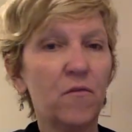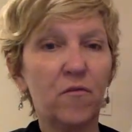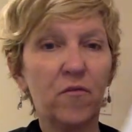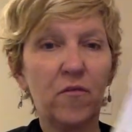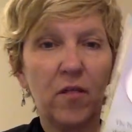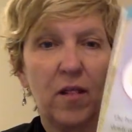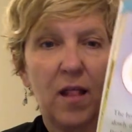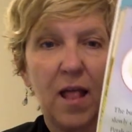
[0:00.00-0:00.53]

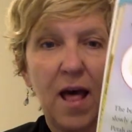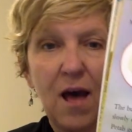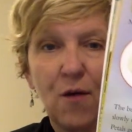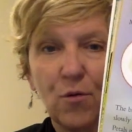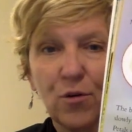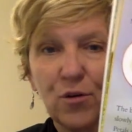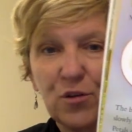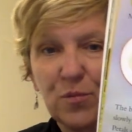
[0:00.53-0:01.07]

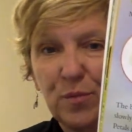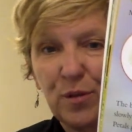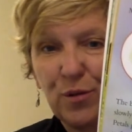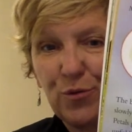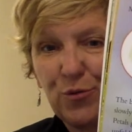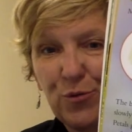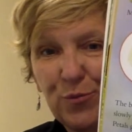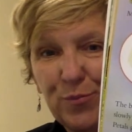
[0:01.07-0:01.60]
Flowers
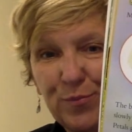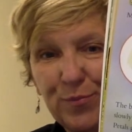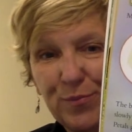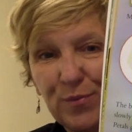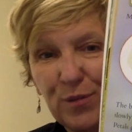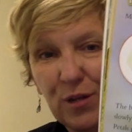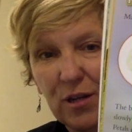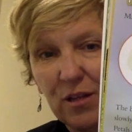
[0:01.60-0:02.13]
bloom.
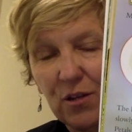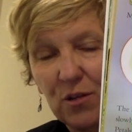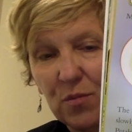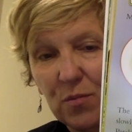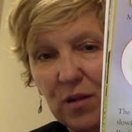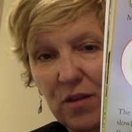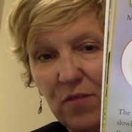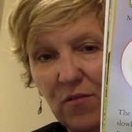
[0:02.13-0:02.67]
Look at those
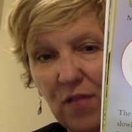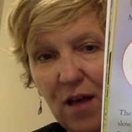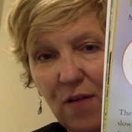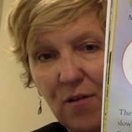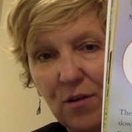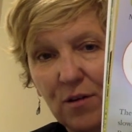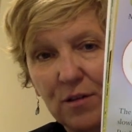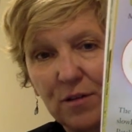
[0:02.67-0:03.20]
pretty
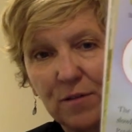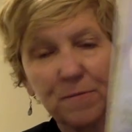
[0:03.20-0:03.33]
flowers.